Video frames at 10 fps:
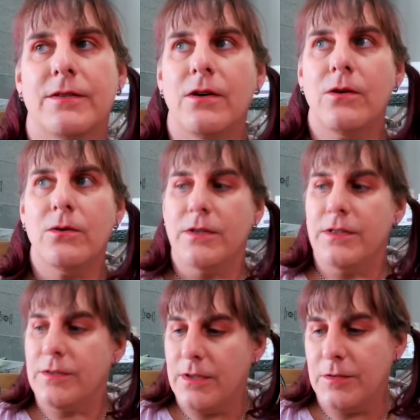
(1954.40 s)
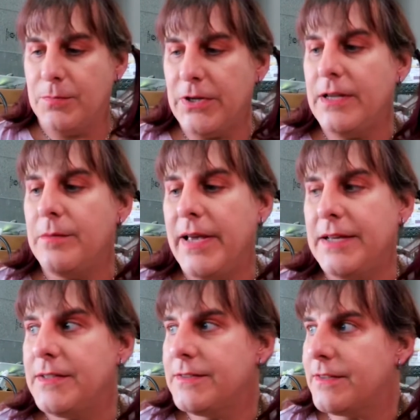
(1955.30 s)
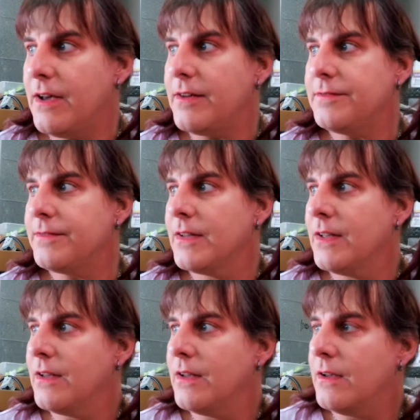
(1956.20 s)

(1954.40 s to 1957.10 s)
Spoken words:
So it's pretty amazing stuff.